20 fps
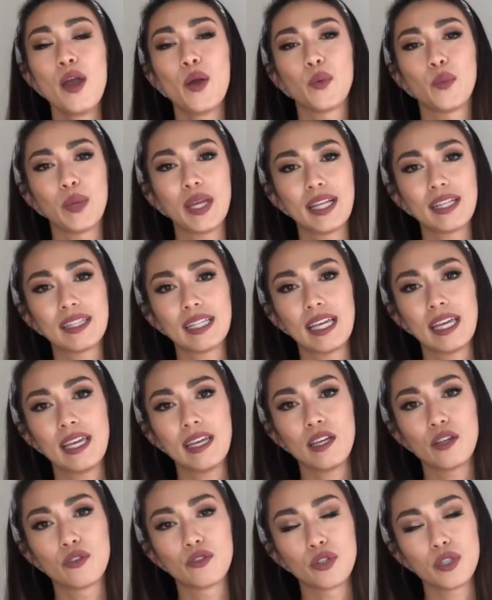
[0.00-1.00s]
weekly
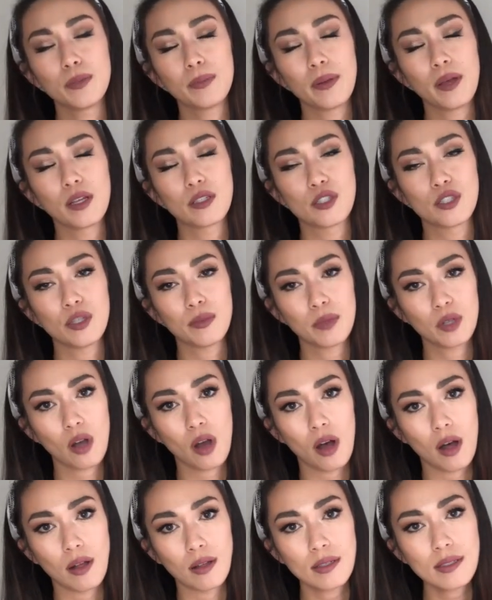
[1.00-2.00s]
group Zoom
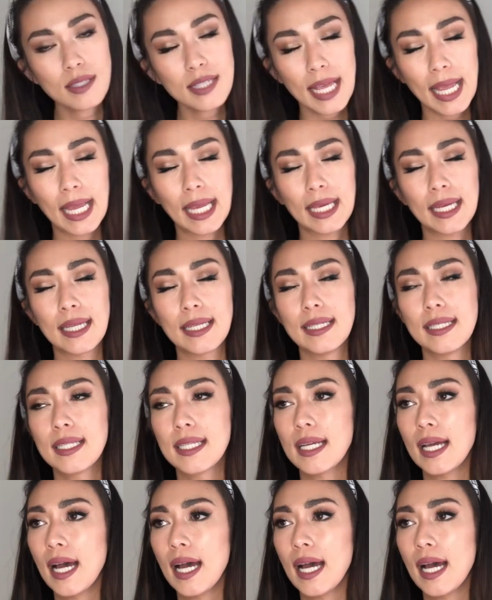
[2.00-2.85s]
calls, and